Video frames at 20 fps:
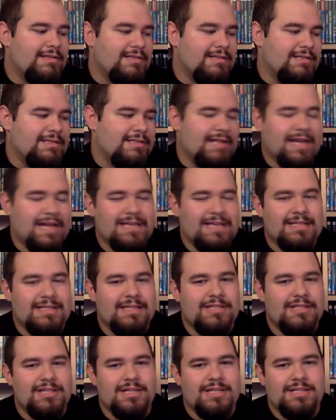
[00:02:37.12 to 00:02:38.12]
like I said, the
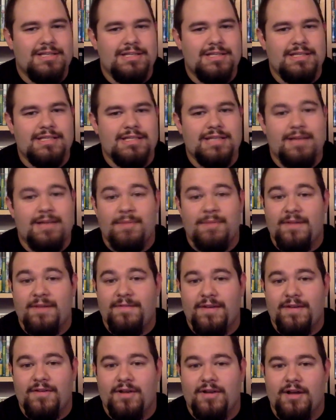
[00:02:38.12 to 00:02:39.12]
Genesis is not my
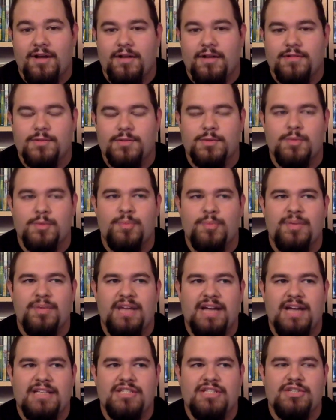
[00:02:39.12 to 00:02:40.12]
favorite console, but
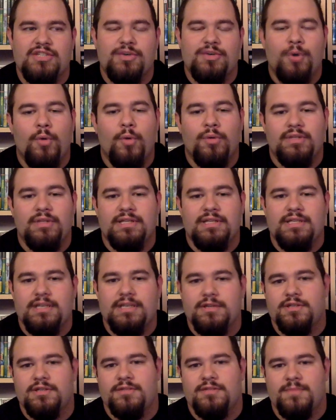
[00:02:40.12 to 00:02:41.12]
I still hold it
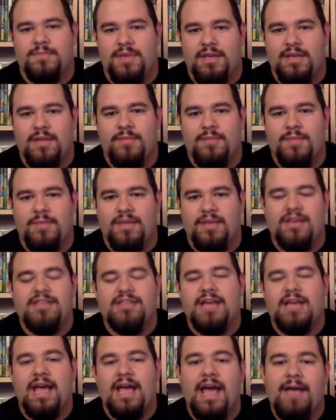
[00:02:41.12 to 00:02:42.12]
dear to me because
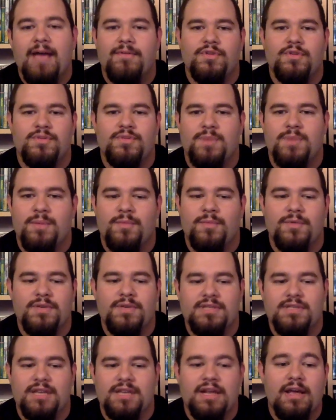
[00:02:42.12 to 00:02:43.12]
I have those
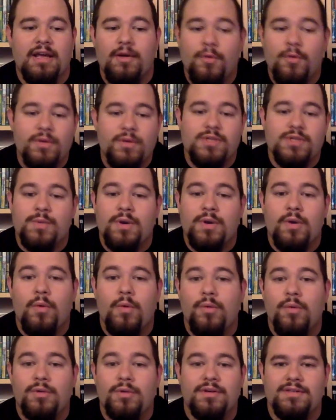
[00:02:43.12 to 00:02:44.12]
memories and I always want to
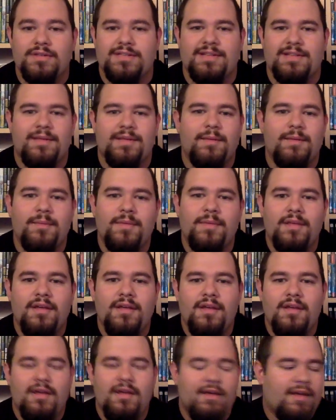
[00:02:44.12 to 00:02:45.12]
hold on to them.
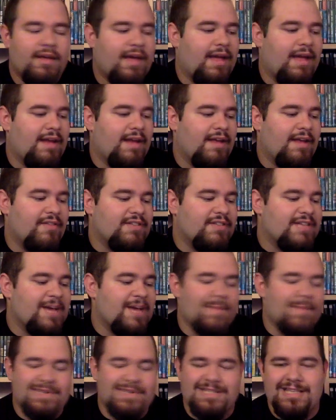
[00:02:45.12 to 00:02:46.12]
And every
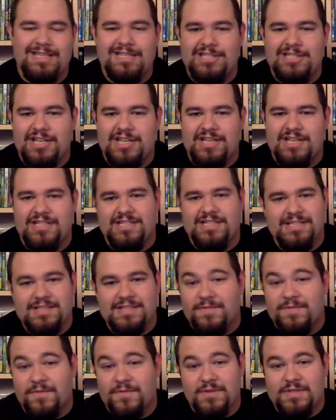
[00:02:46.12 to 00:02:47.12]
time I see the Genesis,
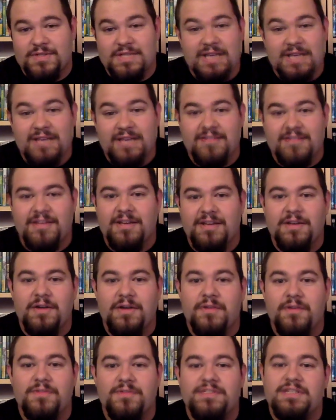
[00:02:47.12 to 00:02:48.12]
the first thing I think
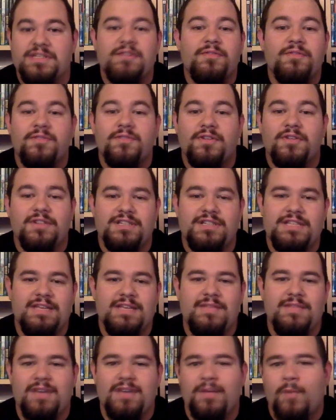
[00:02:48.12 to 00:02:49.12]
of is sitting in front of the
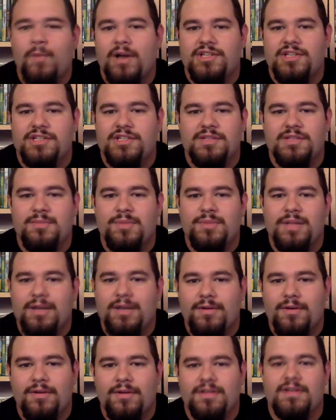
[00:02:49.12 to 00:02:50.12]
TV and watching them play
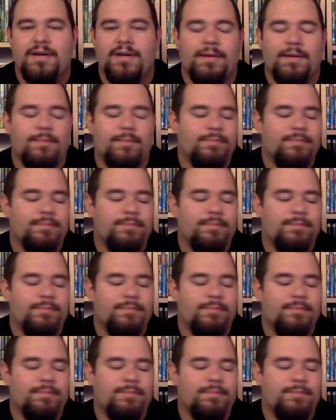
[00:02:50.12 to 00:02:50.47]
all the time.